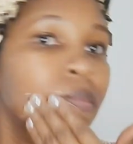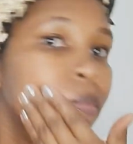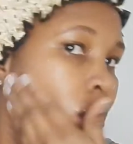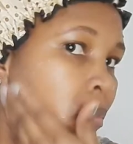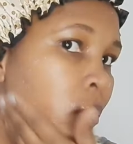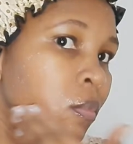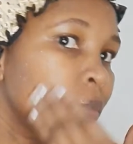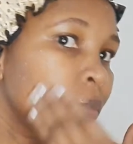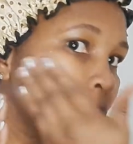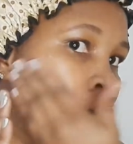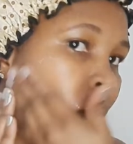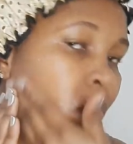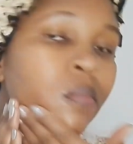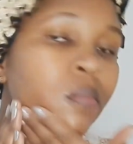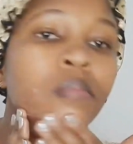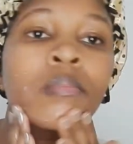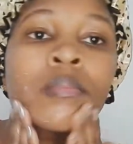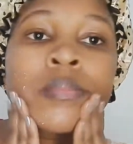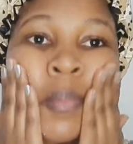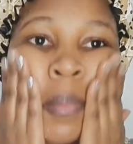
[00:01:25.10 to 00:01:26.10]
You're not
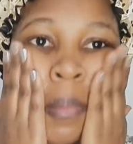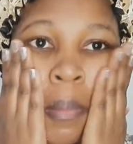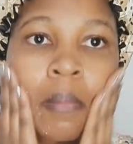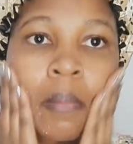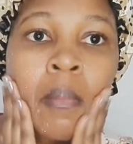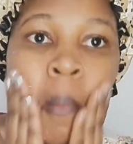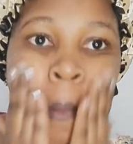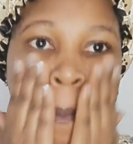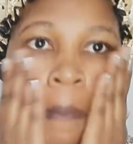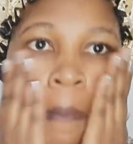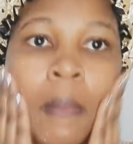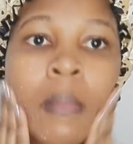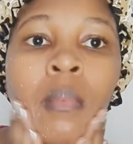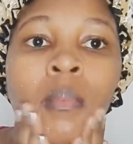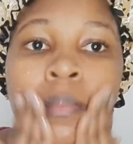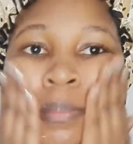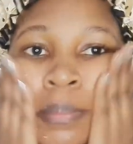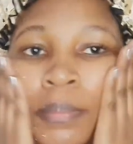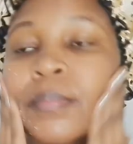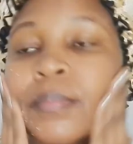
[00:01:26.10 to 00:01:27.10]
supposed to
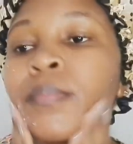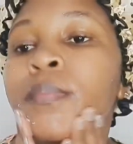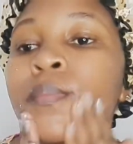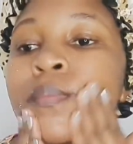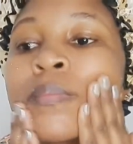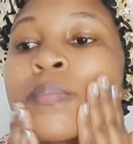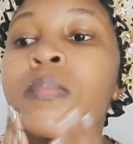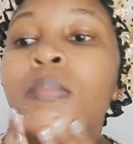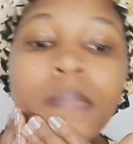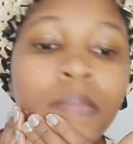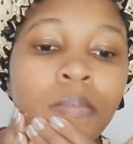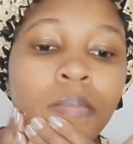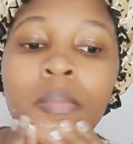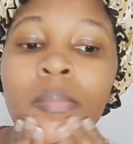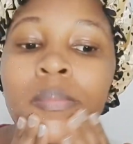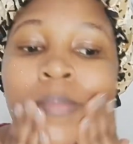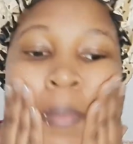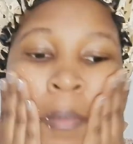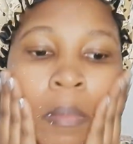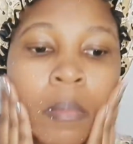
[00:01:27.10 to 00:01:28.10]
exfoliate your skin
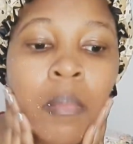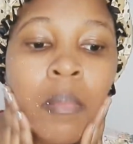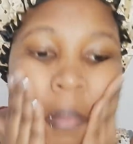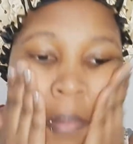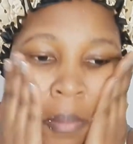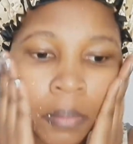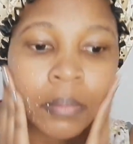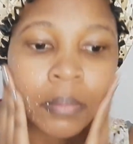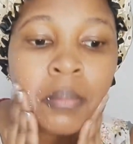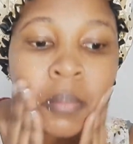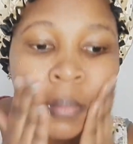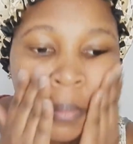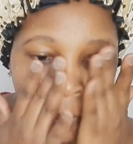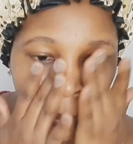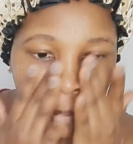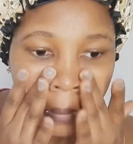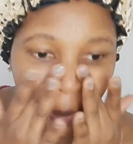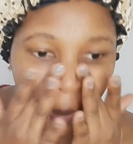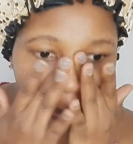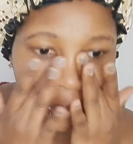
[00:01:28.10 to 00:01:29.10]
after steaming
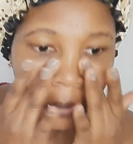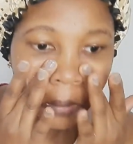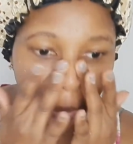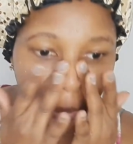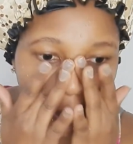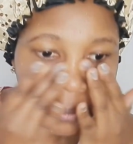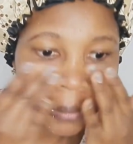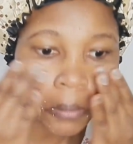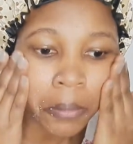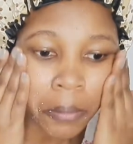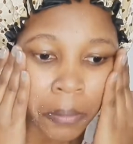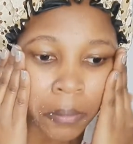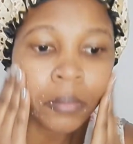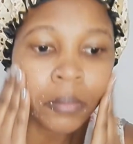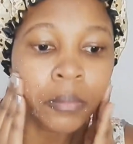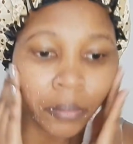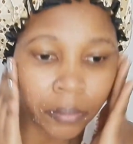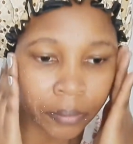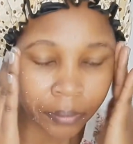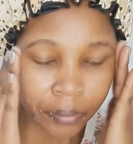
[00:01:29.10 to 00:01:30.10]
because if you have
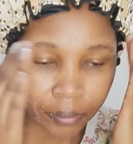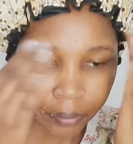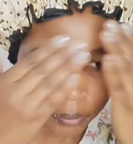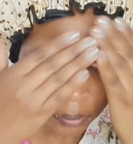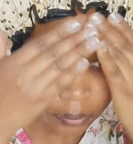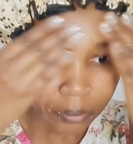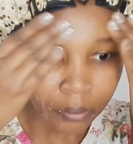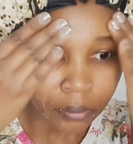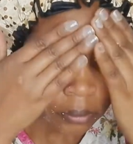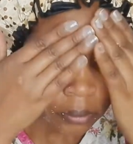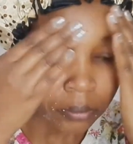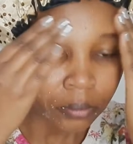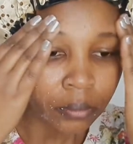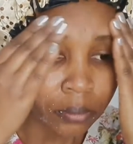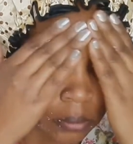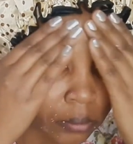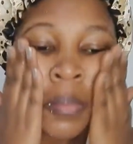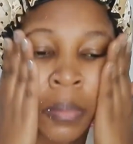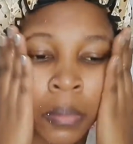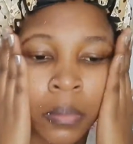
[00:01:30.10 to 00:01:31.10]
acne, it's going to
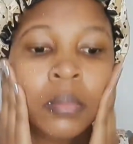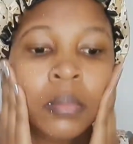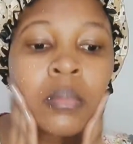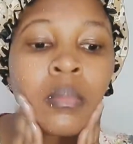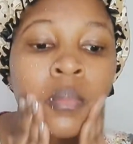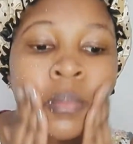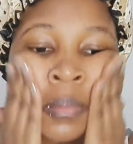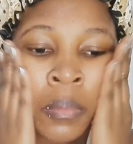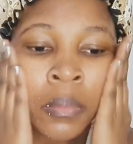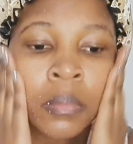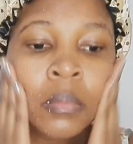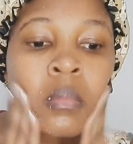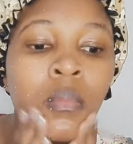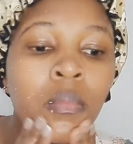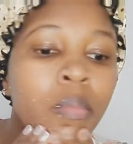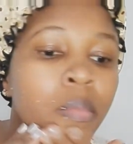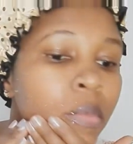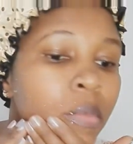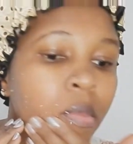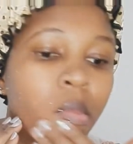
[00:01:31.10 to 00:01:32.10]
slightly be
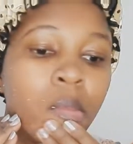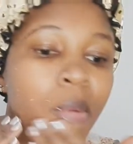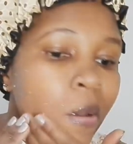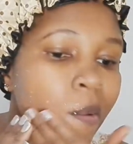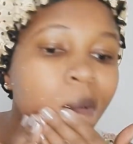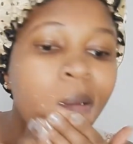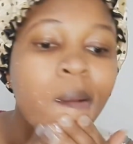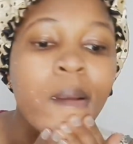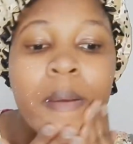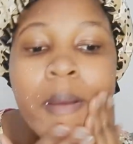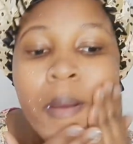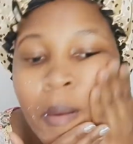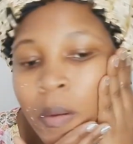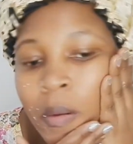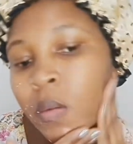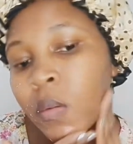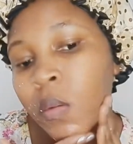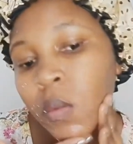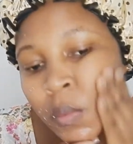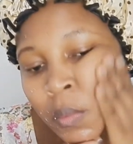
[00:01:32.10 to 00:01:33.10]
swollen and your pores will
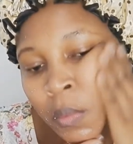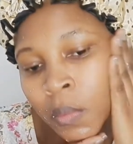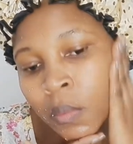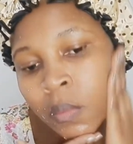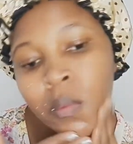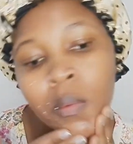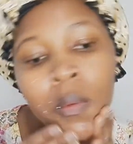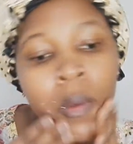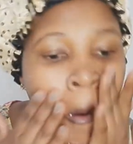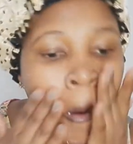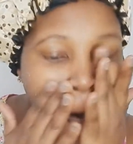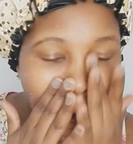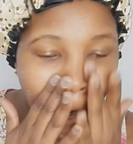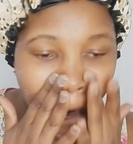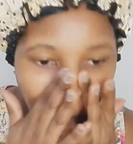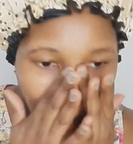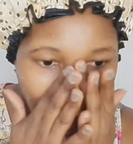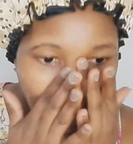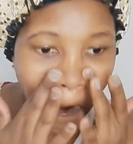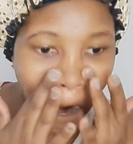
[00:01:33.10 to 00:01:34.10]
be open and
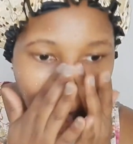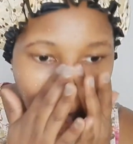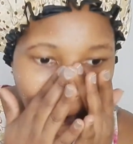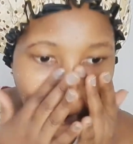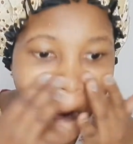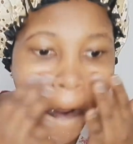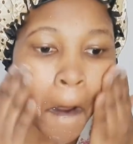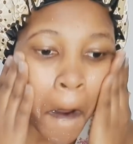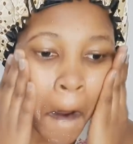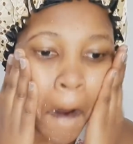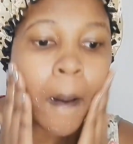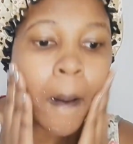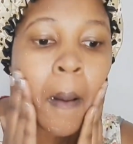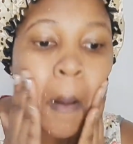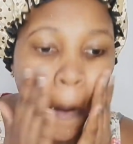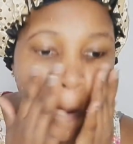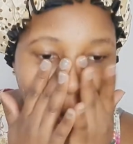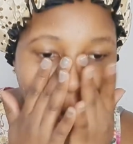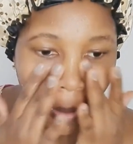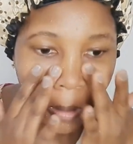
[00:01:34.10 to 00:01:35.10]
it's causing your skin
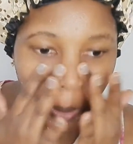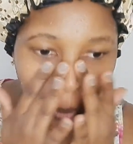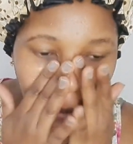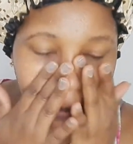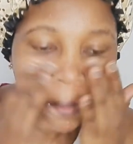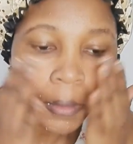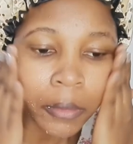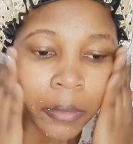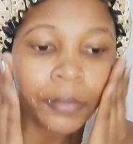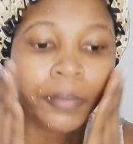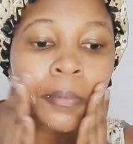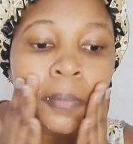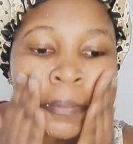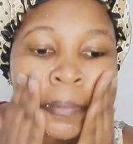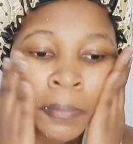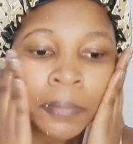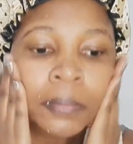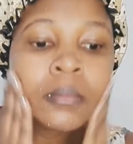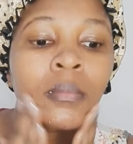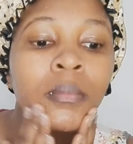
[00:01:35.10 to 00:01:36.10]
to be more
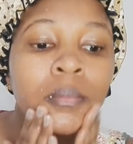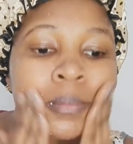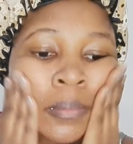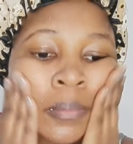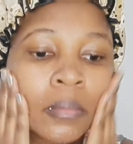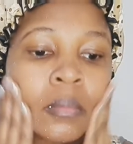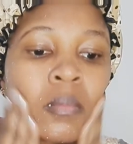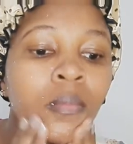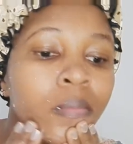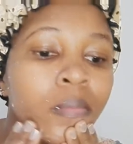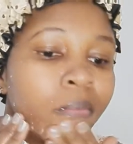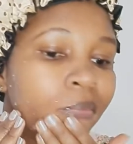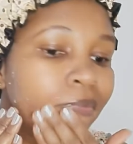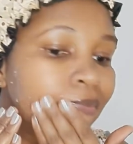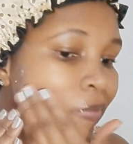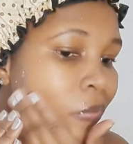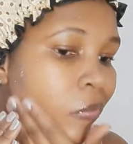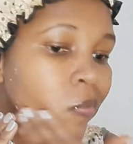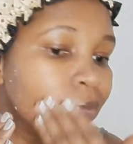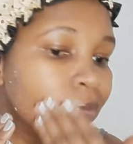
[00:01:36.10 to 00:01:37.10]
inflamed.
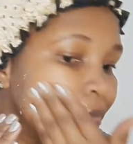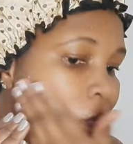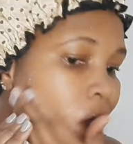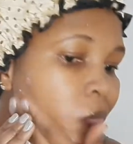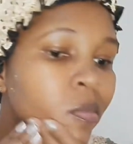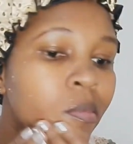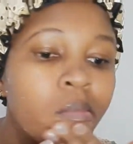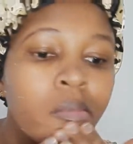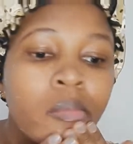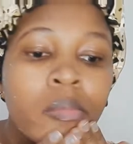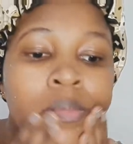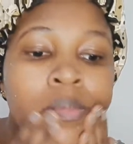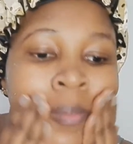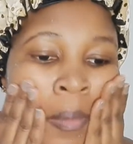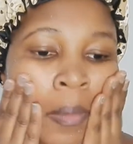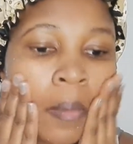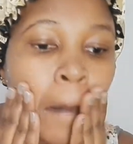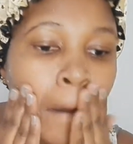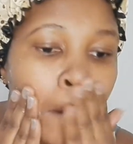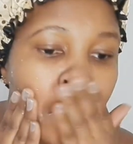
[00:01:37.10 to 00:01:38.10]
So I do
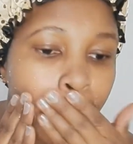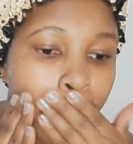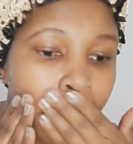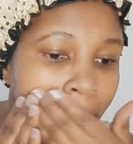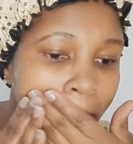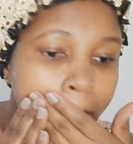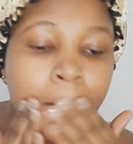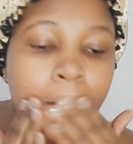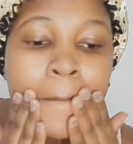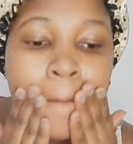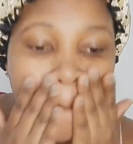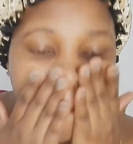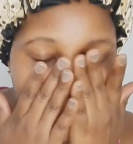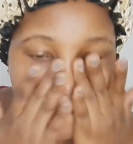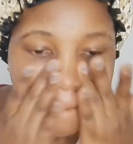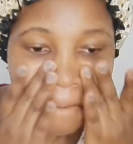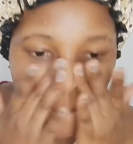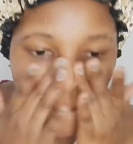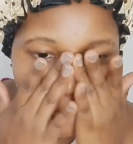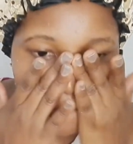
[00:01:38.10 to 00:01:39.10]
this process
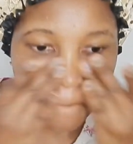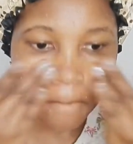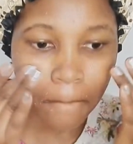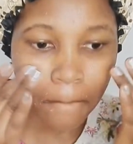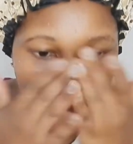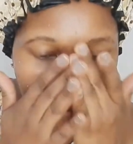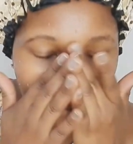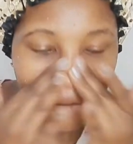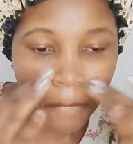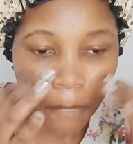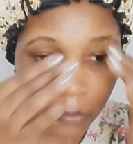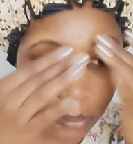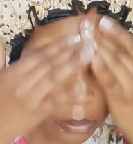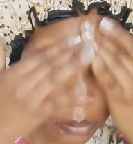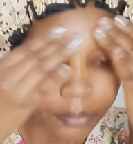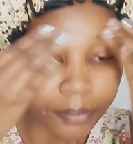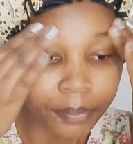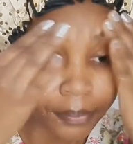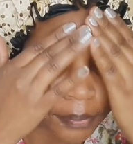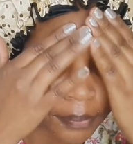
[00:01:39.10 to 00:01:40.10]
before
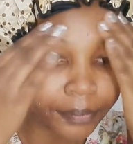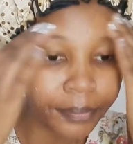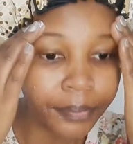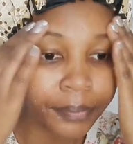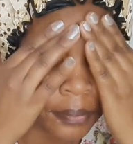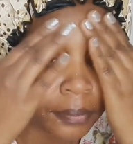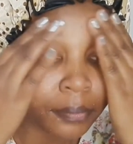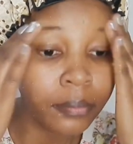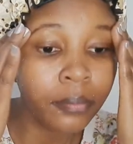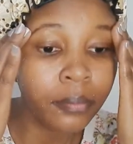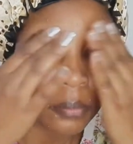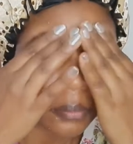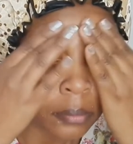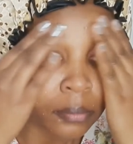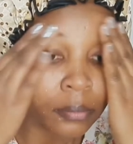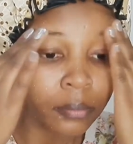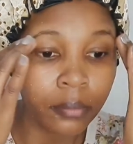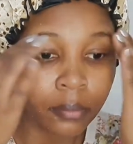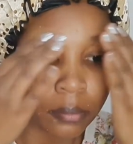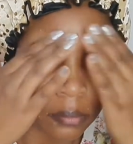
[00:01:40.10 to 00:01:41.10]
steaming and it helps
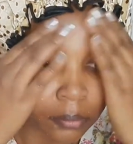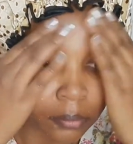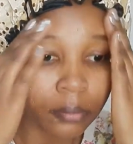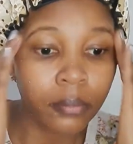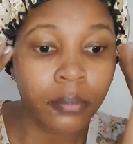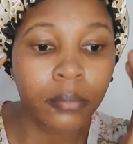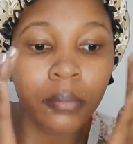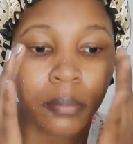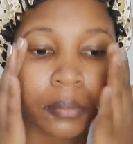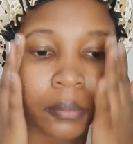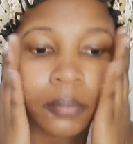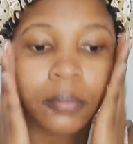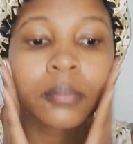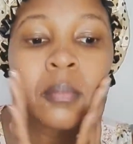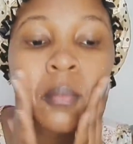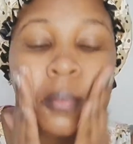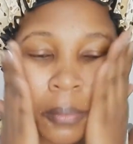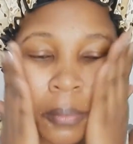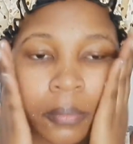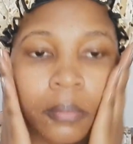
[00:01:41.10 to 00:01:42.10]
a lot,
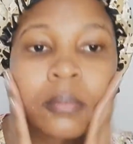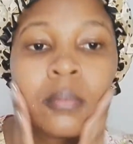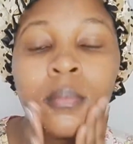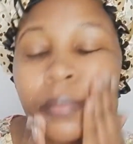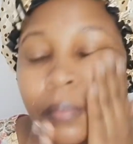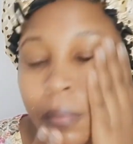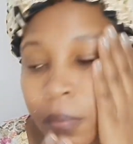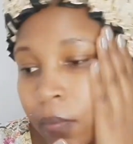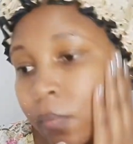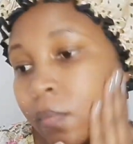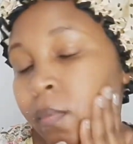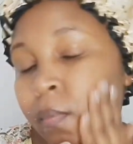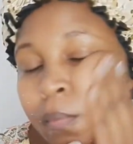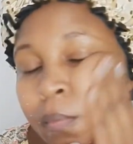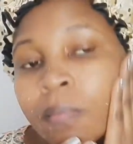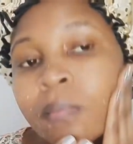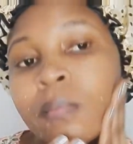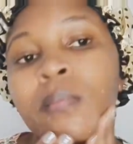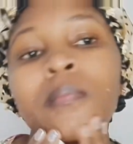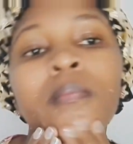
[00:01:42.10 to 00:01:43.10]
you know, to remove
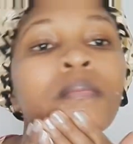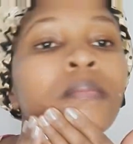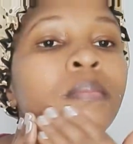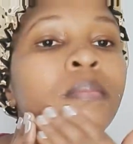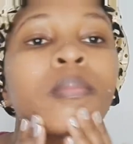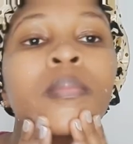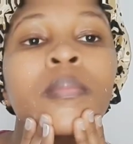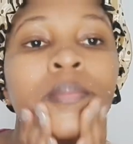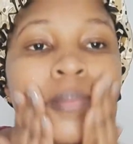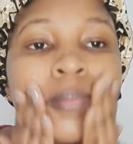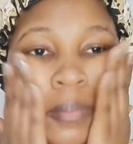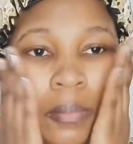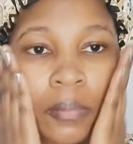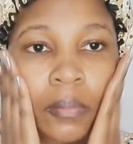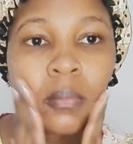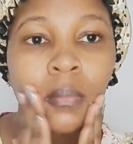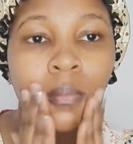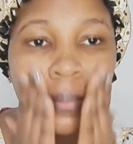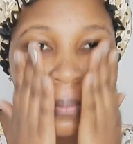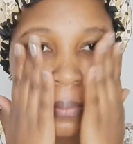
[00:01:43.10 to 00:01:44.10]
that dead
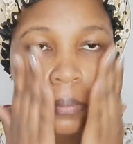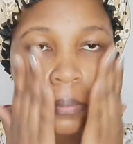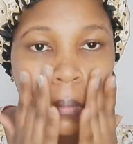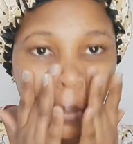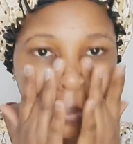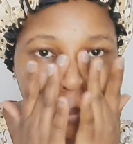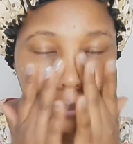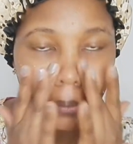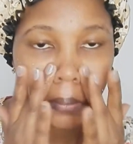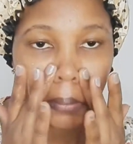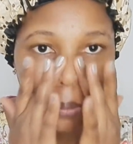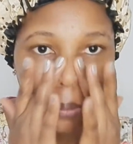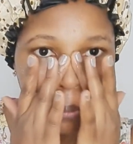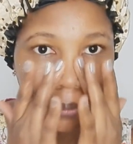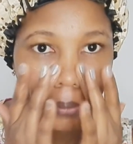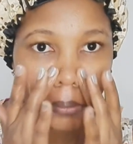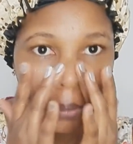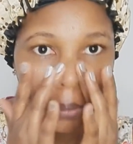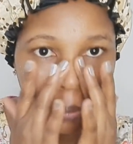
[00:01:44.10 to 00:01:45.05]
cells from the skin.